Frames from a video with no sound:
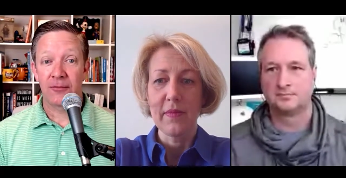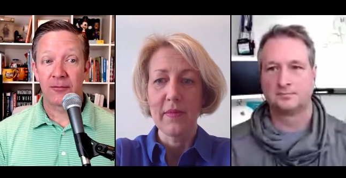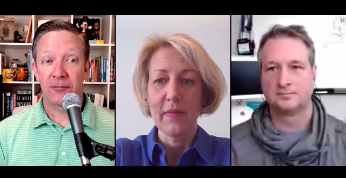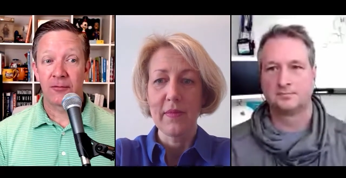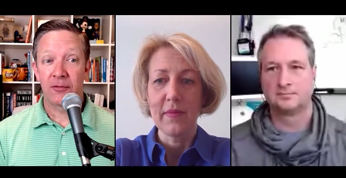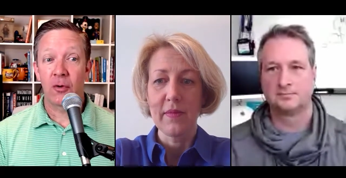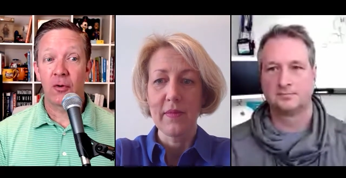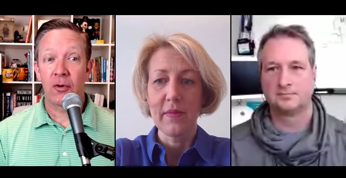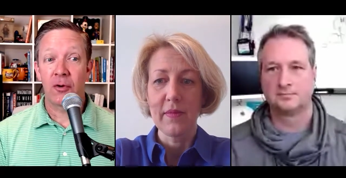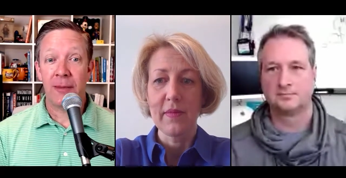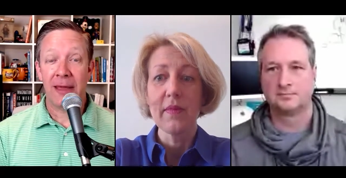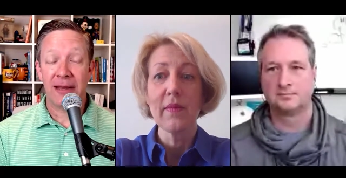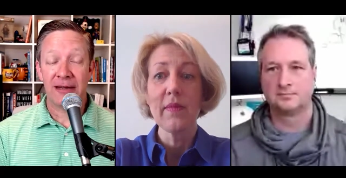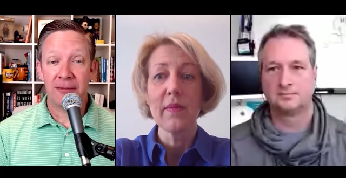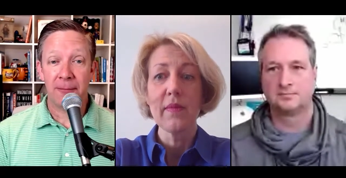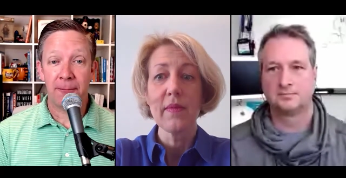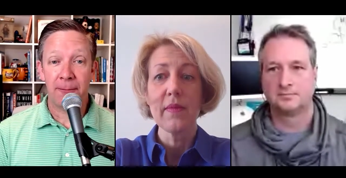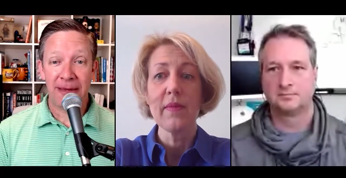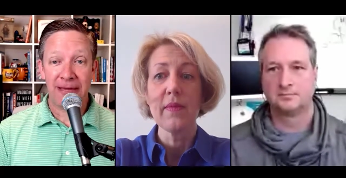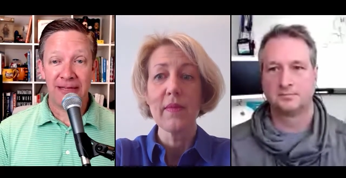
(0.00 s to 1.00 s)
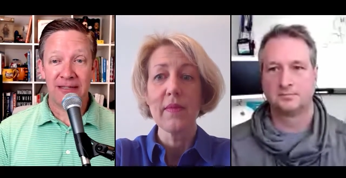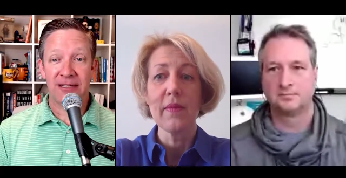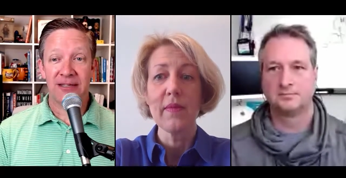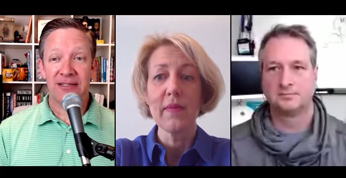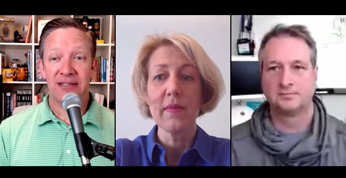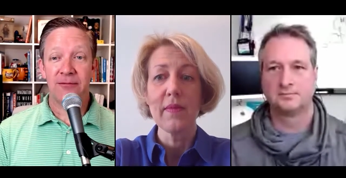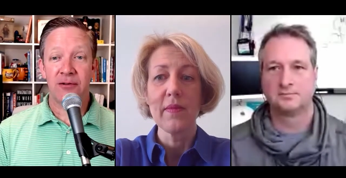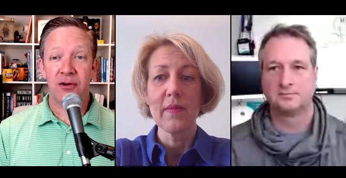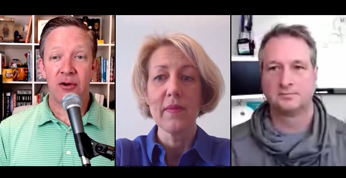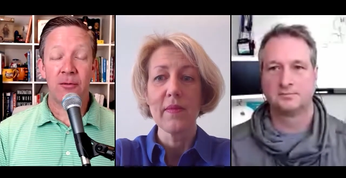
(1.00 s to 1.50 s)
Speaker 1: going back to basics and we
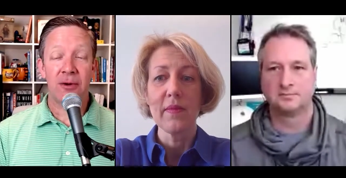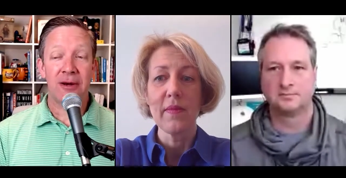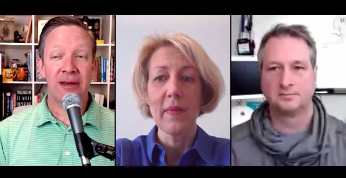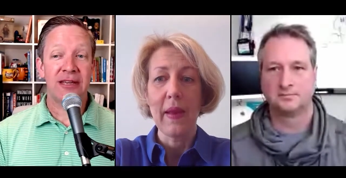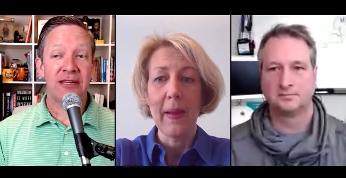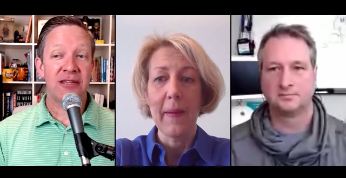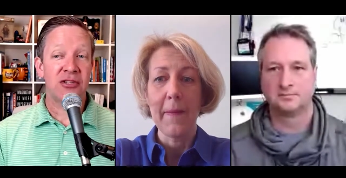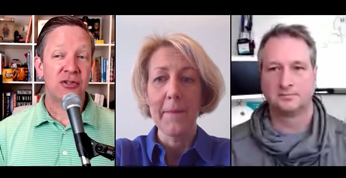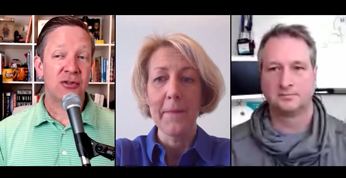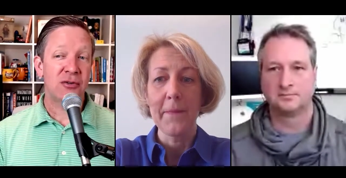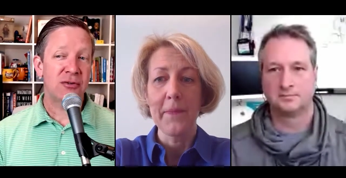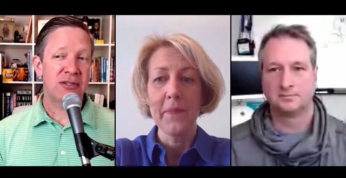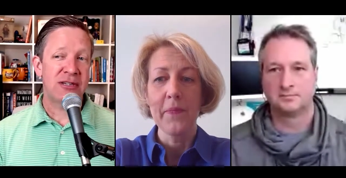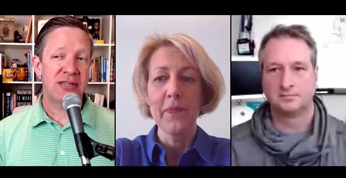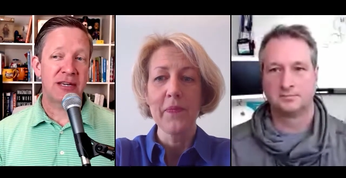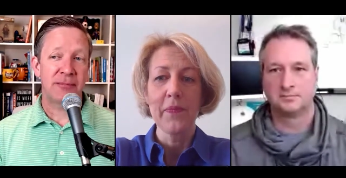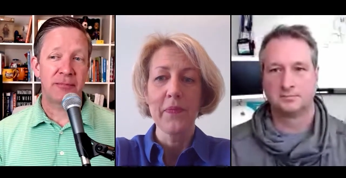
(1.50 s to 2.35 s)
don't want to get too deep